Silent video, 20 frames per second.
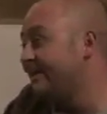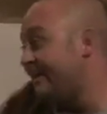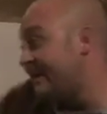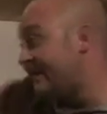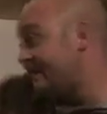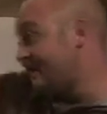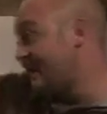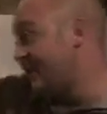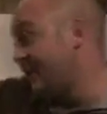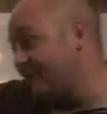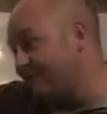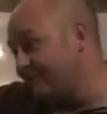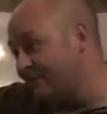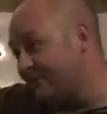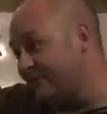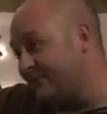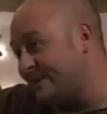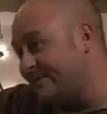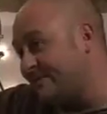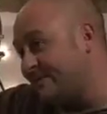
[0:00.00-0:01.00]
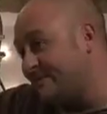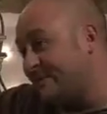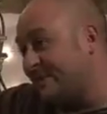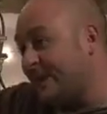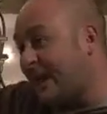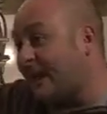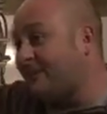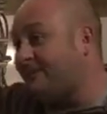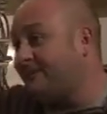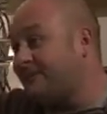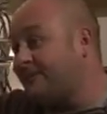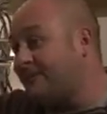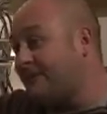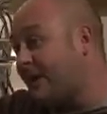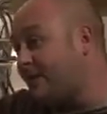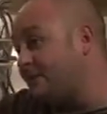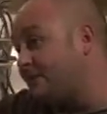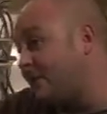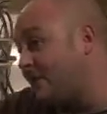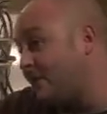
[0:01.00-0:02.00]
this side of the room seemed to be laughing, so
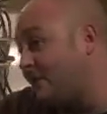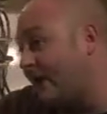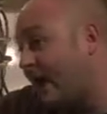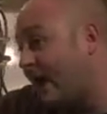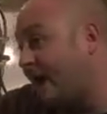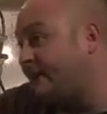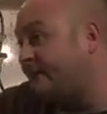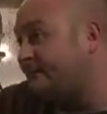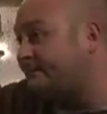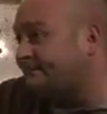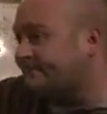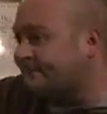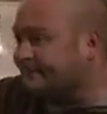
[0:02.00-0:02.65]
that was okay.